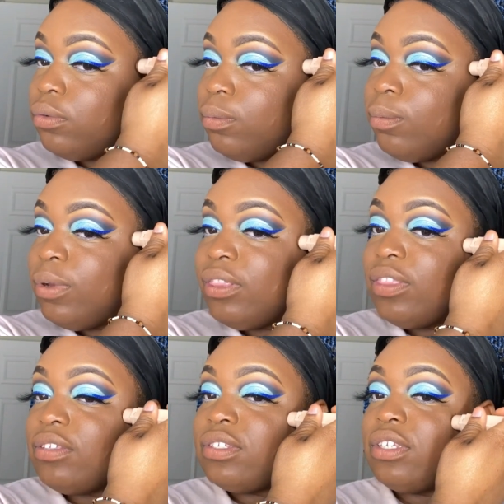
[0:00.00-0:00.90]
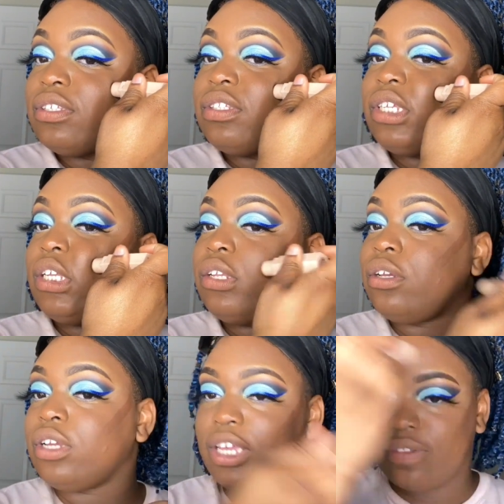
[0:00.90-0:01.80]
with this
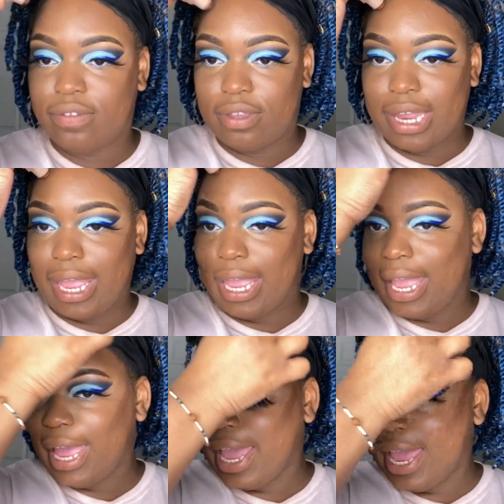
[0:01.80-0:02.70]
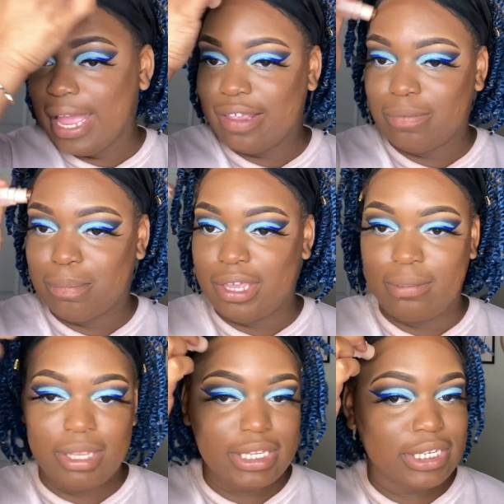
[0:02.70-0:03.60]
concealer, it's not as
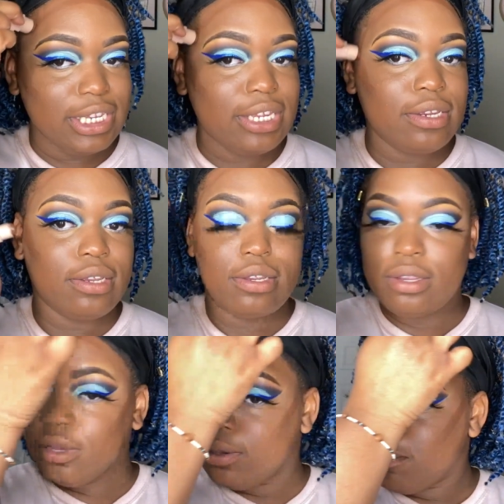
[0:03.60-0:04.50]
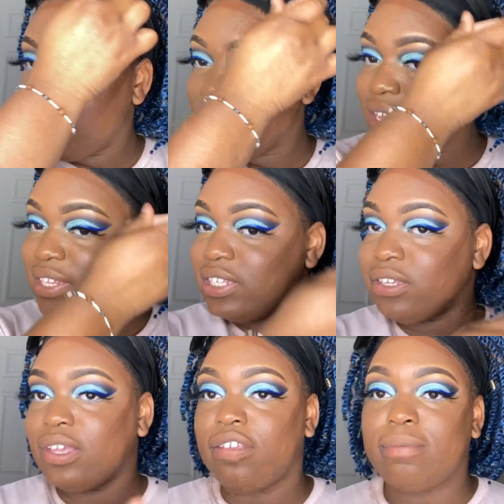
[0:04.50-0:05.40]
pigmented, but it
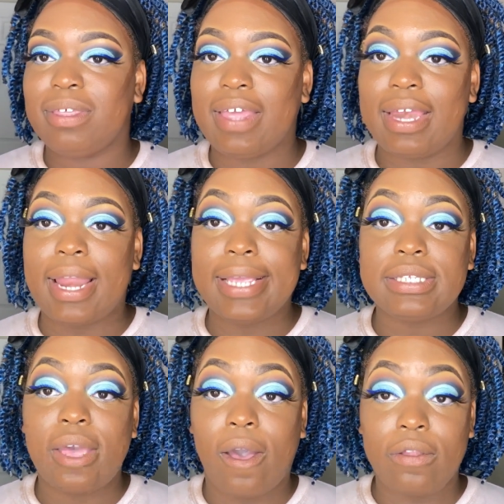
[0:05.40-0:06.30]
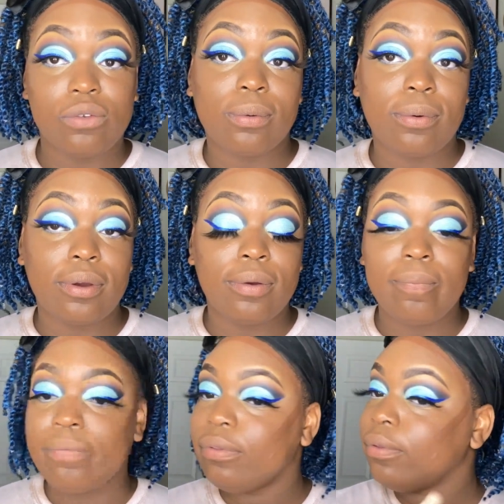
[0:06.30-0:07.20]
still gives me that nice contour.
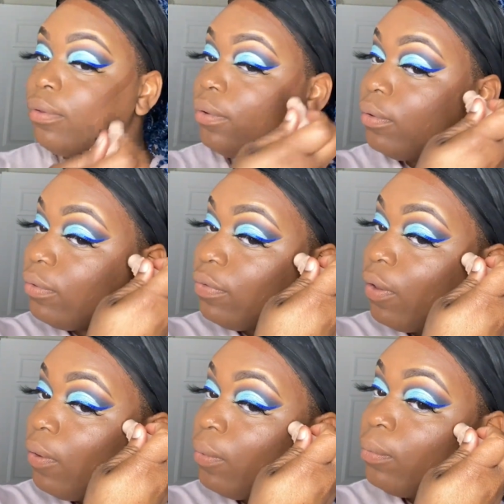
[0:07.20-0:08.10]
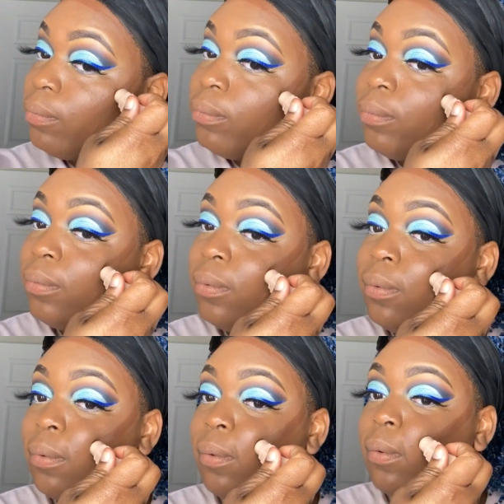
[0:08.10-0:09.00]
So
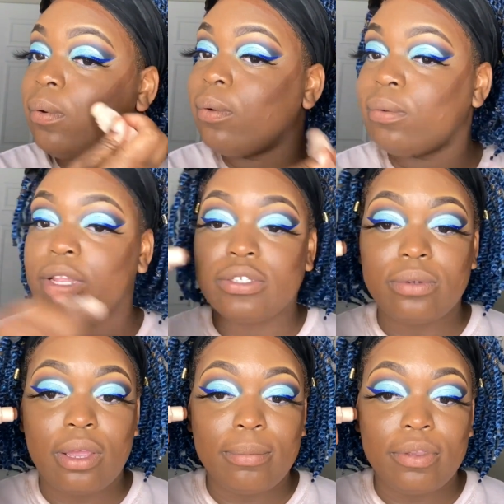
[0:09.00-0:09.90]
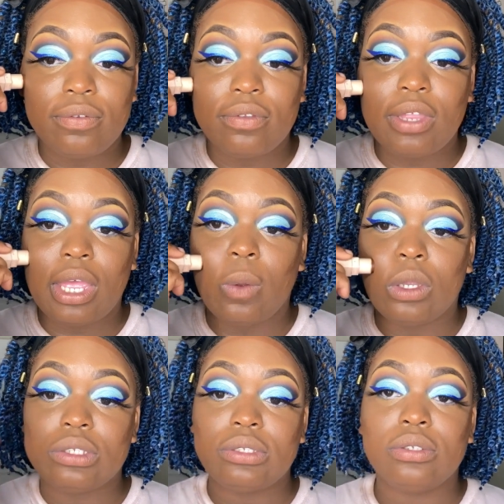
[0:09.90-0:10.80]
that's why I'm using that
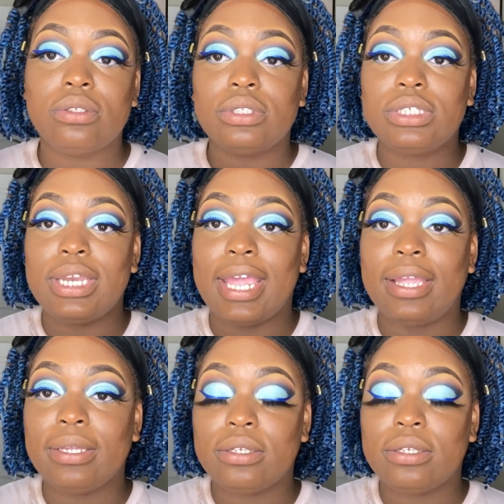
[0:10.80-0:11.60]
one today.